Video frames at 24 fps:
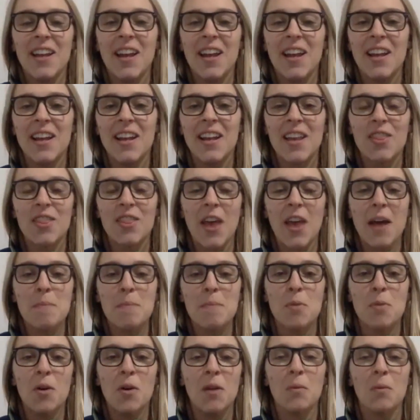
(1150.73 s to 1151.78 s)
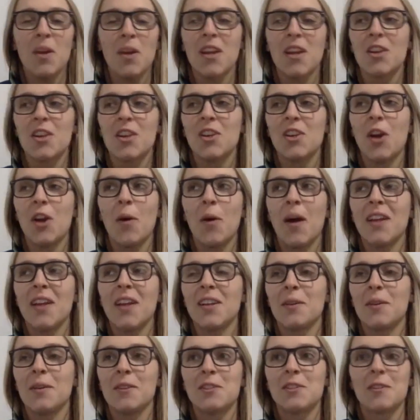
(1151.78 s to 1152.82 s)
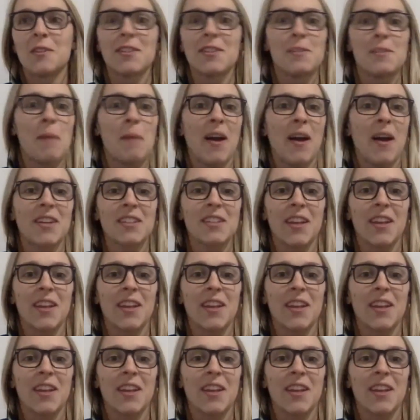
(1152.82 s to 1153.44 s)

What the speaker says: and at that point, we had no idea what to expect.